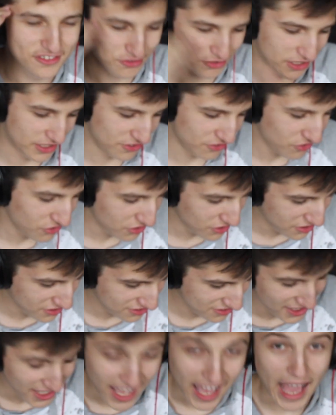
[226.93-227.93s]
Strategy.
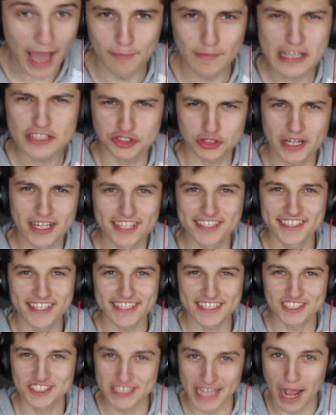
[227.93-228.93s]
I'm not trying to
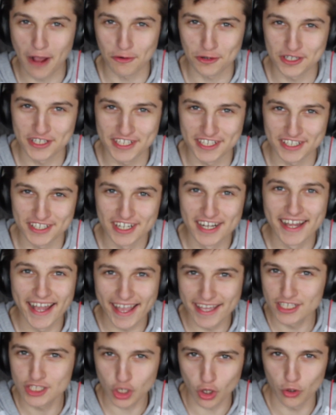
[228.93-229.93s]
take a shower here
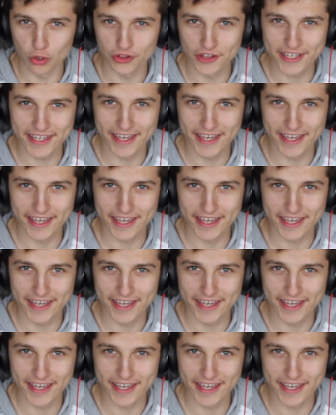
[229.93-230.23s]
in cold